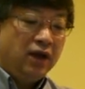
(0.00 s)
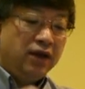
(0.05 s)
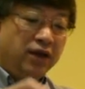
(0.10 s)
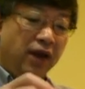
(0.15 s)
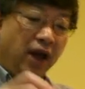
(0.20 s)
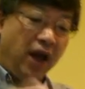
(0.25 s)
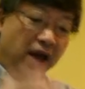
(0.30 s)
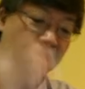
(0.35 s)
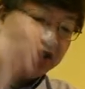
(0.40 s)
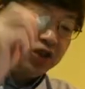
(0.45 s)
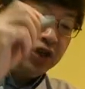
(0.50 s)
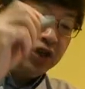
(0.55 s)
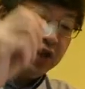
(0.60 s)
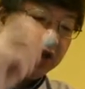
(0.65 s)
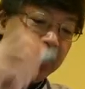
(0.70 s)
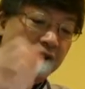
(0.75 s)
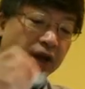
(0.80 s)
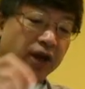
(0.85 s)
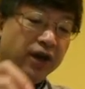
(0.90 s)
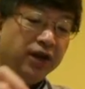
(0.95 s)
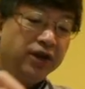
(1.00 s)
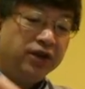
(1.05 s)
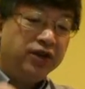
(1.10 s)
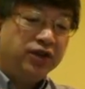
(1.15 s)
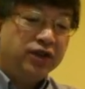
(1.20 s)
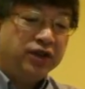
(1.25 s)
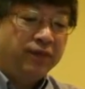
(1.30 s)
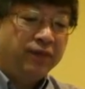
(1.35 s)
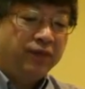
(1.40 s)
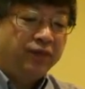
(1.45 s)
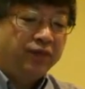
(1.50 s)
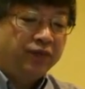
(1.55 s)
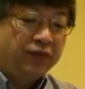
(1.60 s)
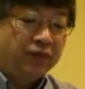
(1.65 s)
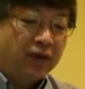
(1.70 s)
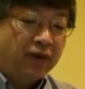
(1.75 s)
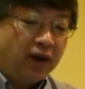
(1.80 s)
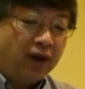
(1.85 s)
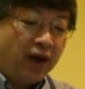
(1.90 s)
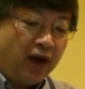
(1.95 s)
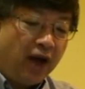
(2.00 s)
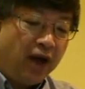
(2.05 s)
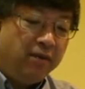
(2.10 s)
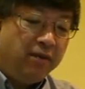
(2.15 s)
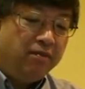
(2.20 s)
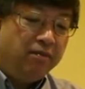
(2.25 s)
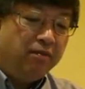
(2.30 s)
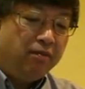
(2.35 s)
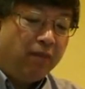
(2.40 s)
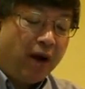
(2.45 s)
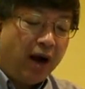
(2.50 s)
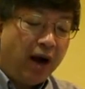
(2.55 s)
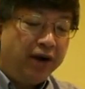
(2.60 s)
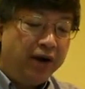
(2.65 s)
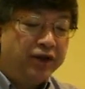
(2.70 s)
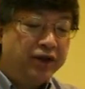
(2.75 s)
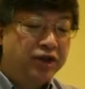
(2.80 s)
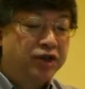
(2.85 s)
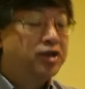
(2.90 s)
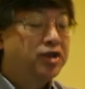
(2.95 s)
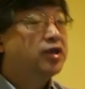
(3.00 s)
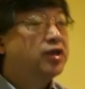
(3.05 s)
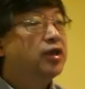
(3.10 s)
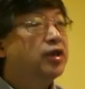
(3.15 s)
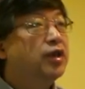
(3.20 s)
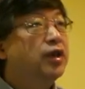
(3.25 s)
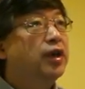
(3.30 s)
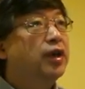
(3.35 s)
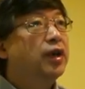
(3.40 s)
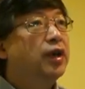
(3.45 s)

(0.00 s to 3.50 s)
the answer is n minus